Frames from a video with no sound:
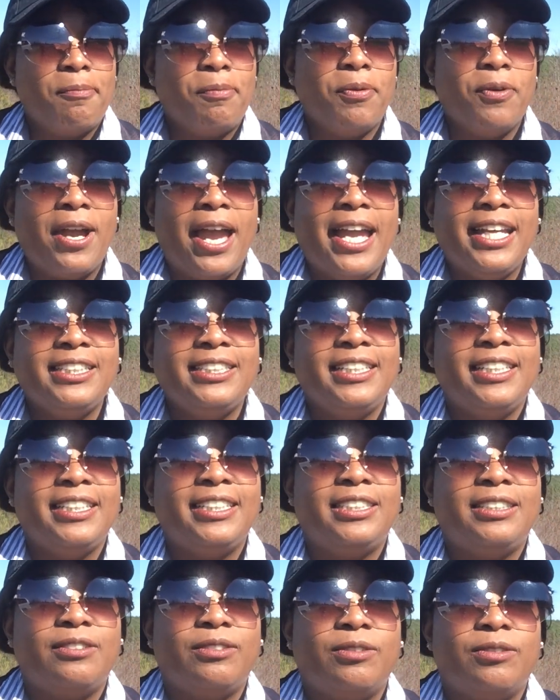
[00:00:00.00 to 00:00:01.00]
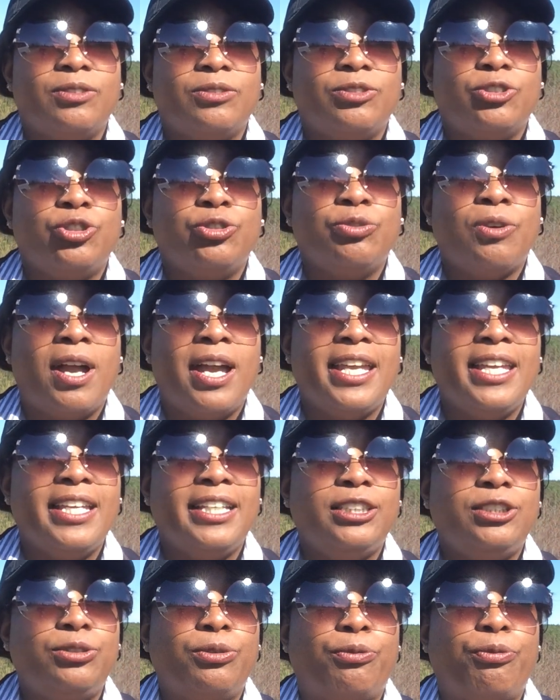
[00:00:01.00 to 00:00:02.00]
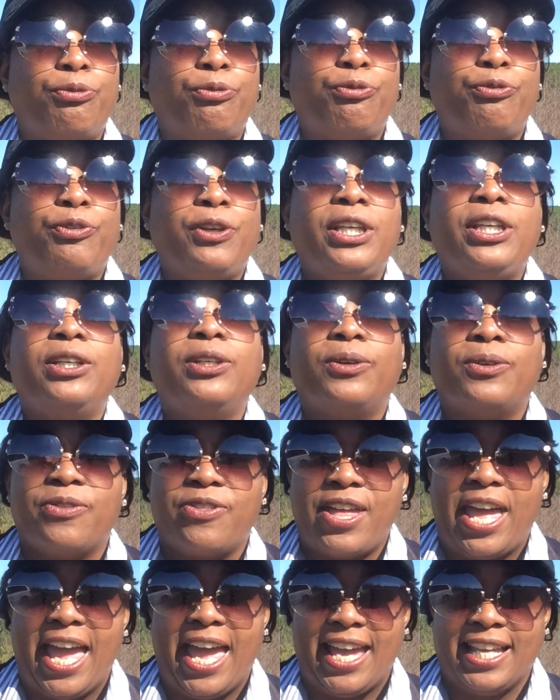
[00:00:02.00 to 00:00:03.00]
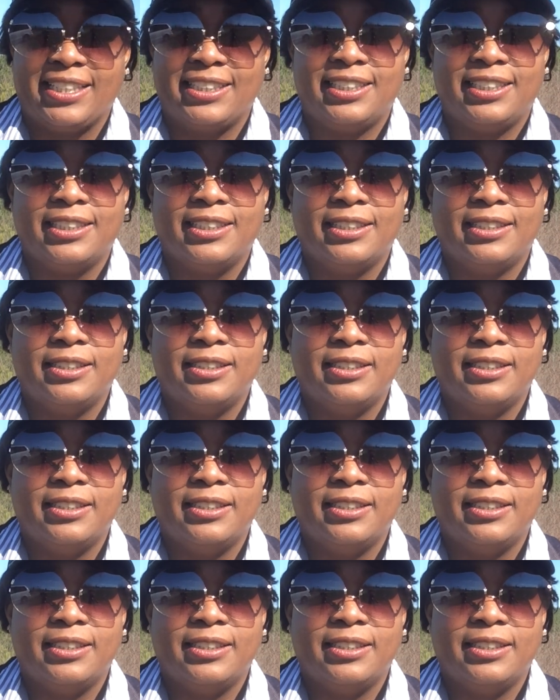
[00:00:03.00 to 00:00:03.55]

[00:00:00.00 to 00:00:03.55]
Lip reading: Practice trying to feel that,